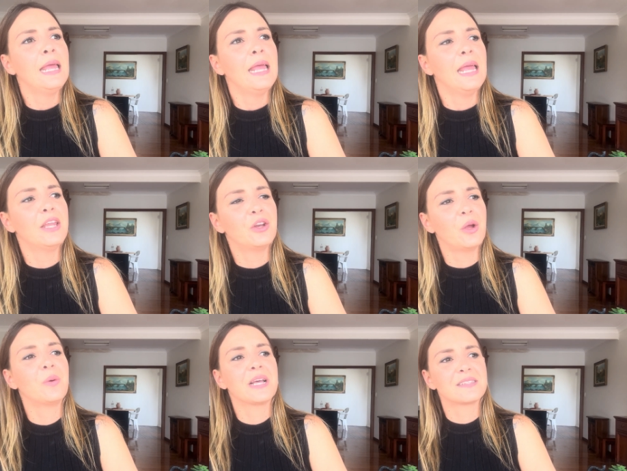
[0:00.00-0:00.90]

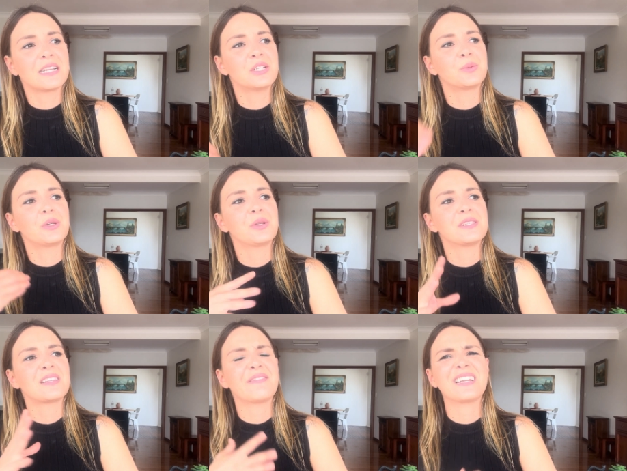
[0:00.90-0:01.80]
when I started doing all
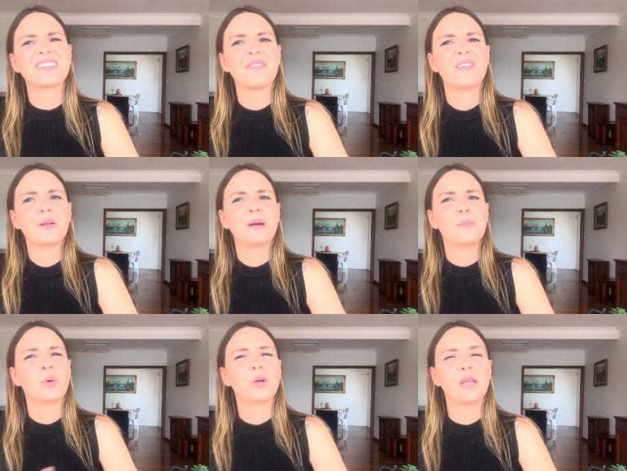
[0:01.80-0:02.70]
this stuff and I started feeling my
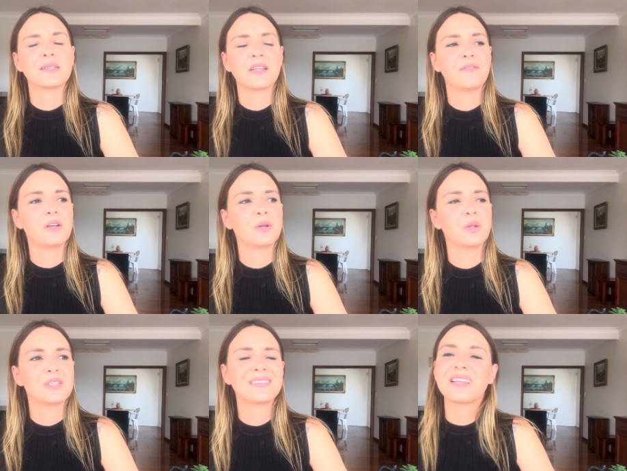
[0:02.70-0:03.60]
body and I started feeling
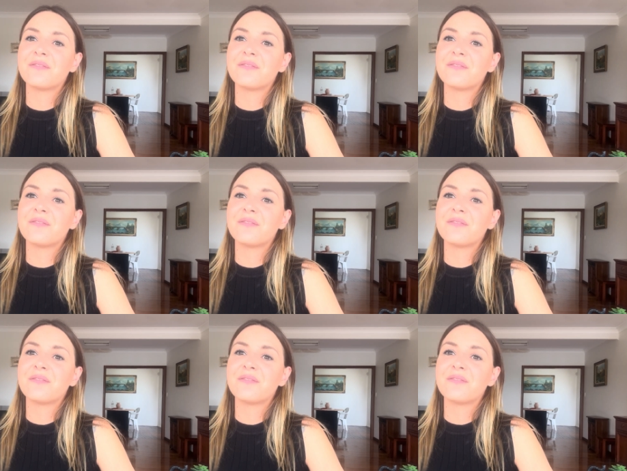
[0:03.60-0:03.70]
all this, I started